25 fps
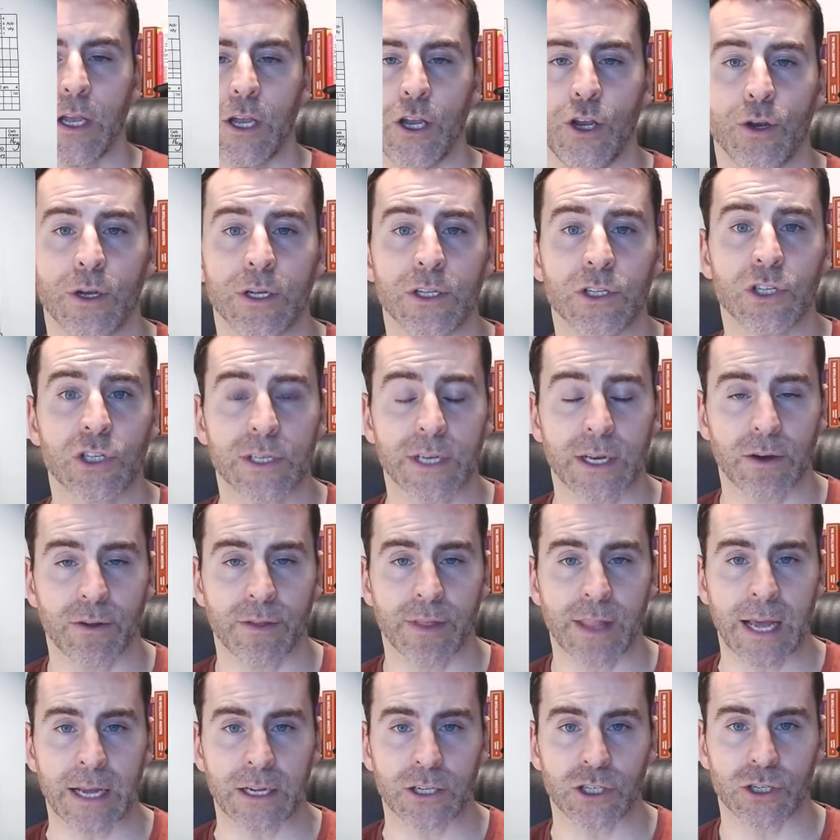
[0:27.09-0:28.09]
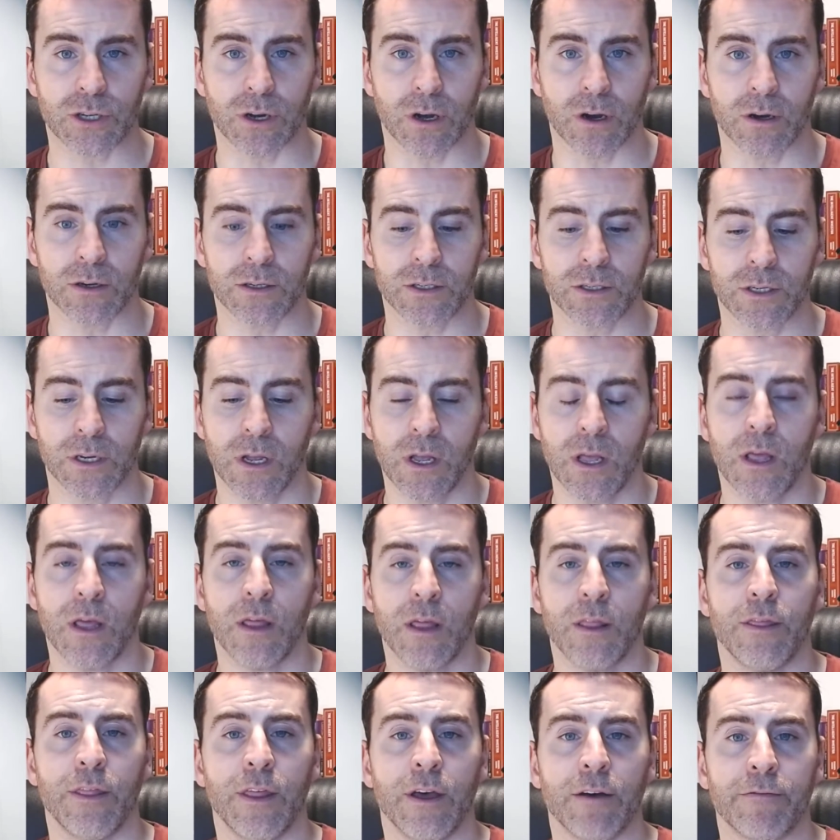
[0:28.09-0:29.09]
You can see on that chart
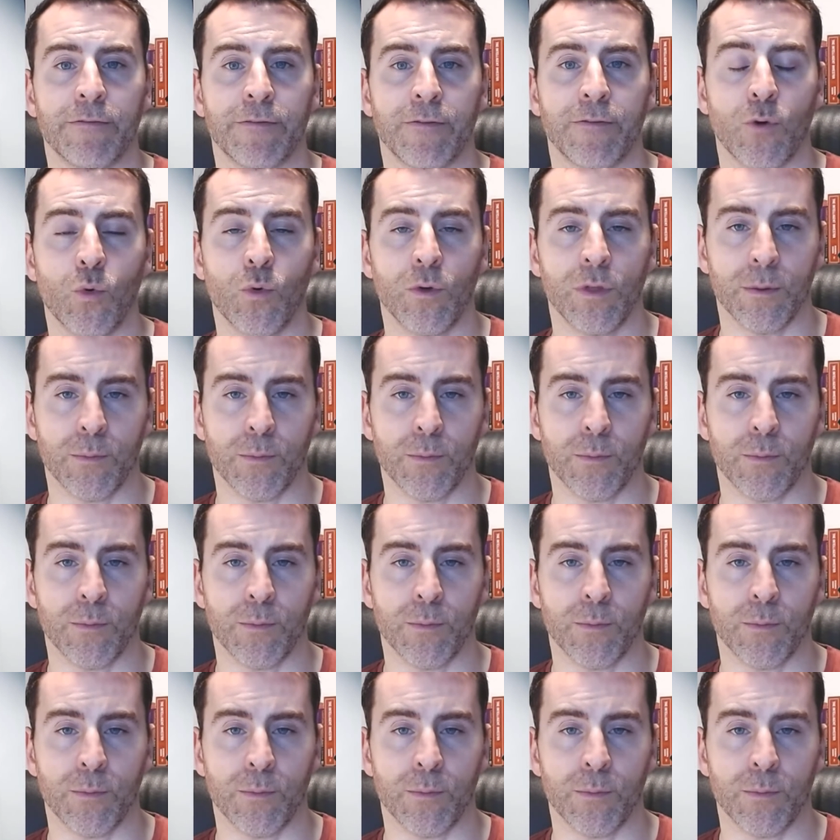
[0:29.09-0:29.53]
that for